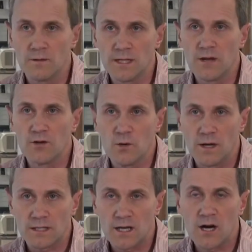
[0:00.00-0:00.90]
We now know
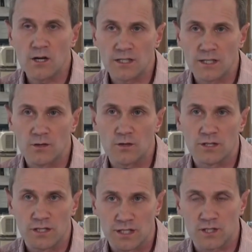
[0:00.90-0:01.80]
a target in order
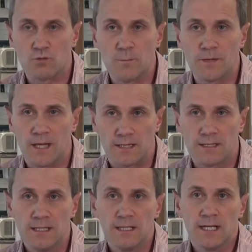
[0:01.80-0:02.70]
to disrupt that,
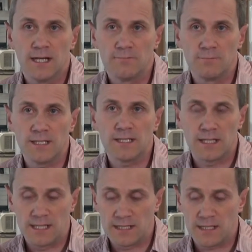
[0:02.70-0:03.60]
and
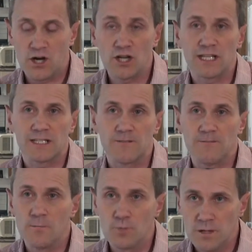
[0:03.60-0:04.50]
basically the target is
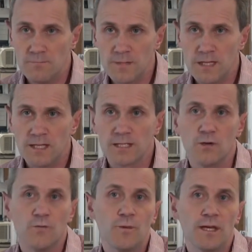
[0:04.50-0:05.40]
fibrin.
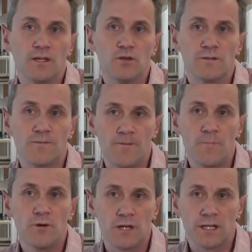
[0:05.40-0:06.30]
So if we can use
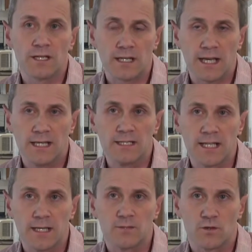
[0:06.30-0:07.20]
fibrinolytic
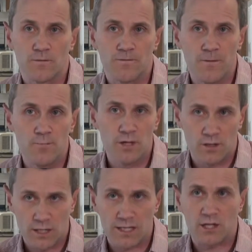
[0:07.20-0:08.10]
enzymes or
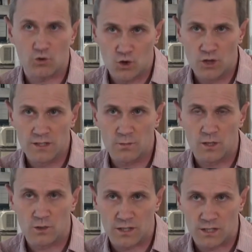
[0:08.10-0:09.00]
fibrinolytic drugs
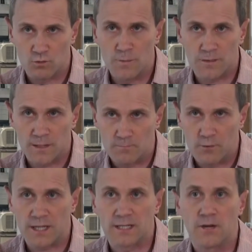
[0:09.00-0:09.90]
which disrupt and
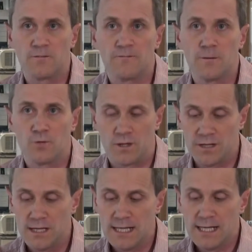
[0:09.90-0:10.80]
break down
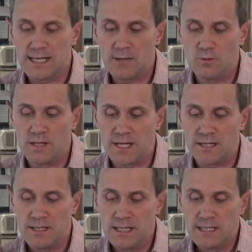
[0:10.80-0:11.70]
fibrin, that will
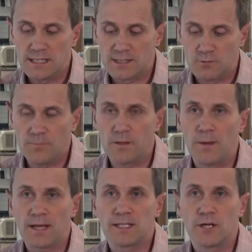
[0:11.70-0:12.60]
then disrupt the
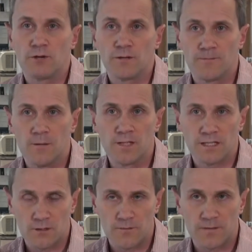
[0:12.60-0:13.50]
bacteria from the
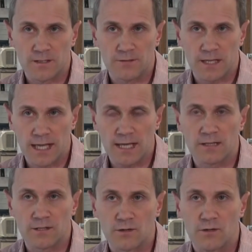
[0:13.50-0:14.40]
surface of the
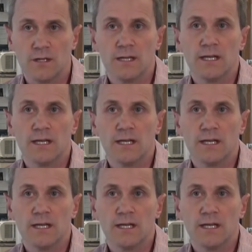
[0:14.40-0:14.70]
catheter,